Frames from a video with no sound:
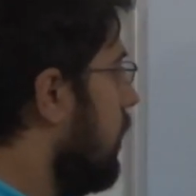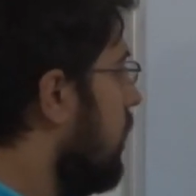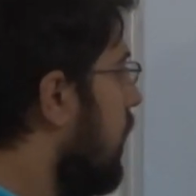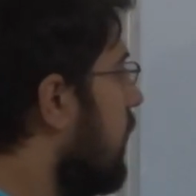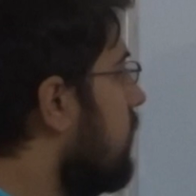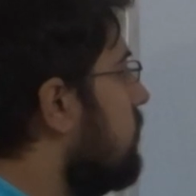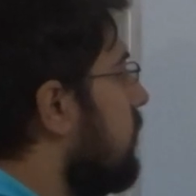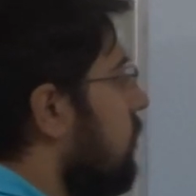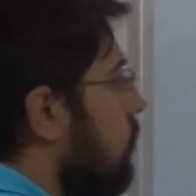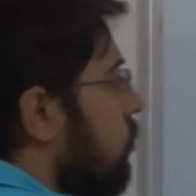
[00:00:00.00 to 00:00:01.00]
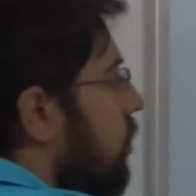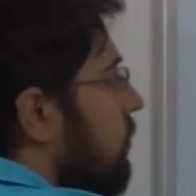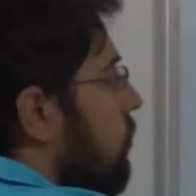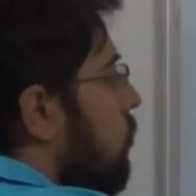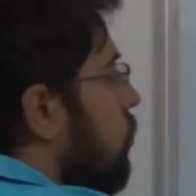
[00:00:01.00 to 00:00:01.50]
like I said, you
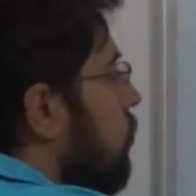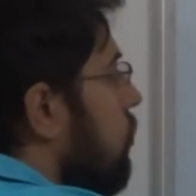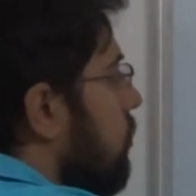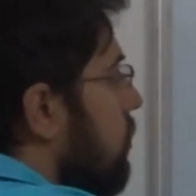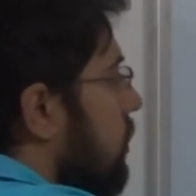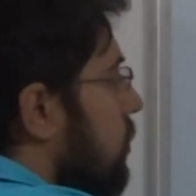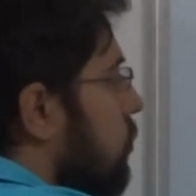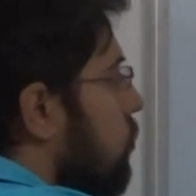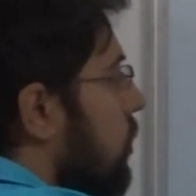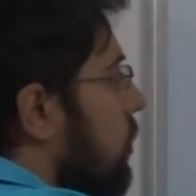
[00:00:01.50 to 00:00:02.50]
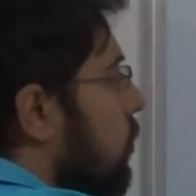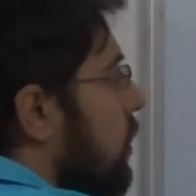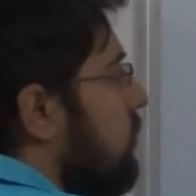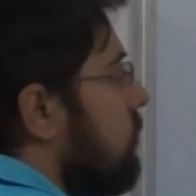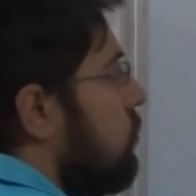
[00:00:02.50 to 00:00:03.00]
have 2 and
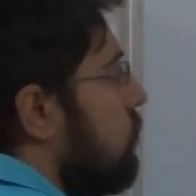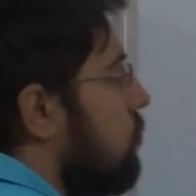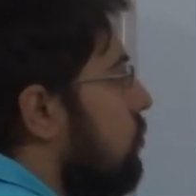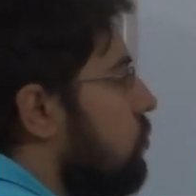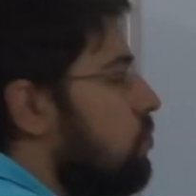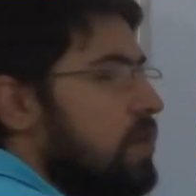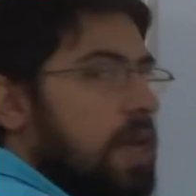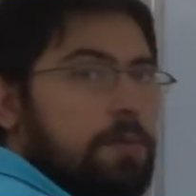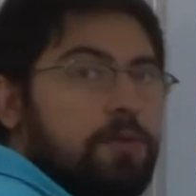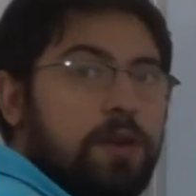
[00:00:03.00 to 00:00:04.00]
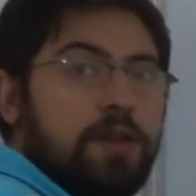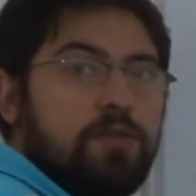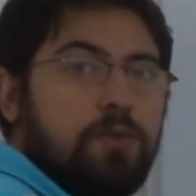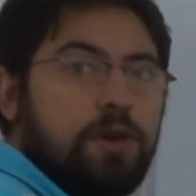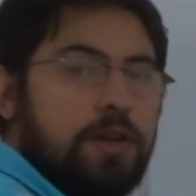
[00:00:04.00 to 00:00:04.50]
1. So 2 times 1 is
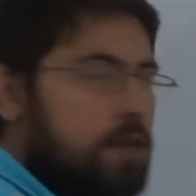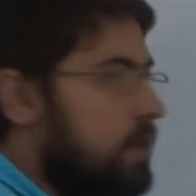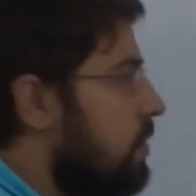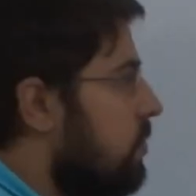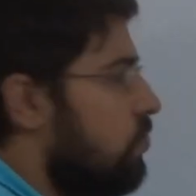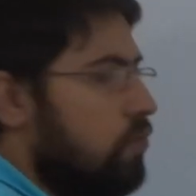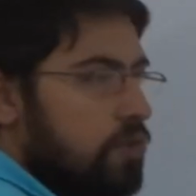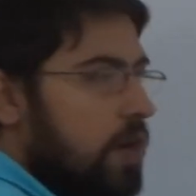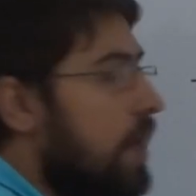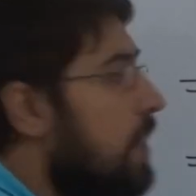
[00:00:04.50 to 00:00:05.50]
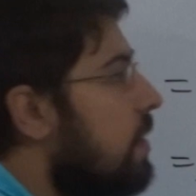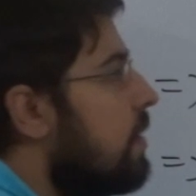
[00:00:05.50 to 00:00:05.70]
what? 2, right?